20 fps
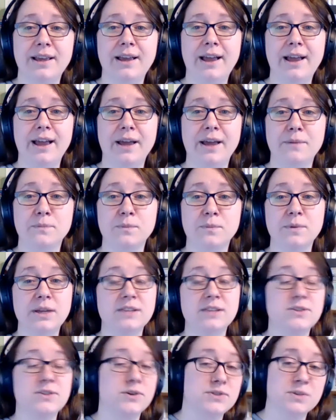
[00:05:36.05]

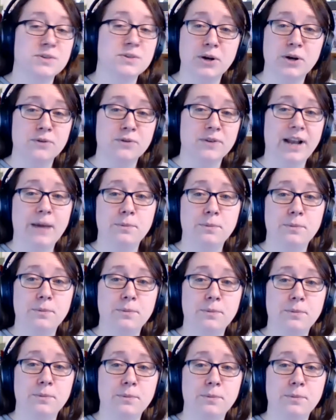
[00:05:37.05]
It's also been overlapped
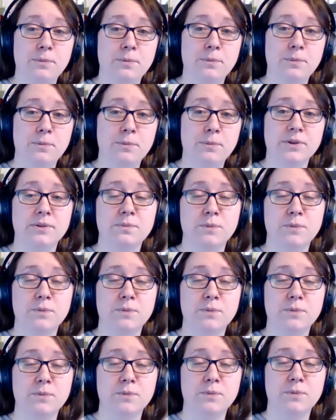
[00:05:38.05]
with projects like
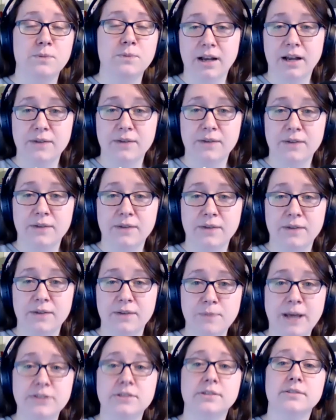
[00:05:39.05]
Black Matter.
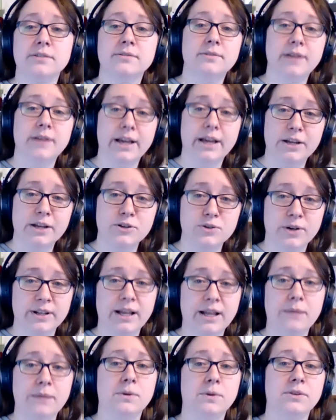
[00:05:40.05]
During that
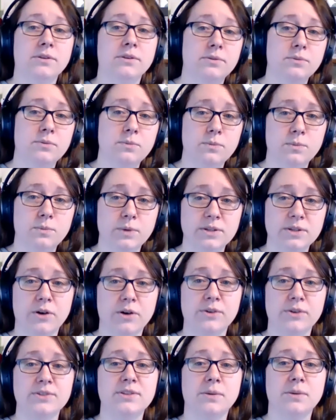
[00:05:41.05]
month, we saw
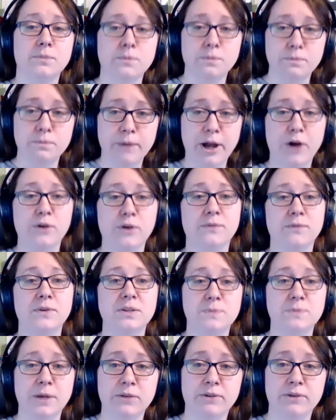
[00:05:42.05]
some biographies
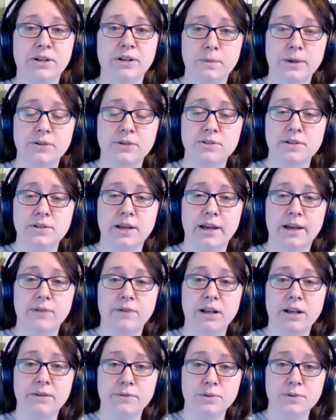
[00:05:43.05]
being written about
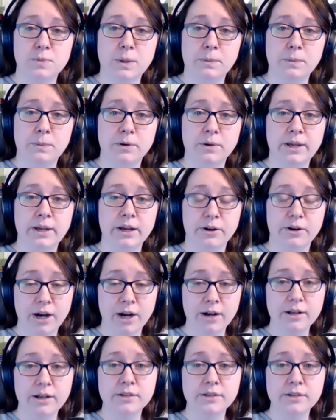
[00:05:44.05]
relevant people here in Ireland.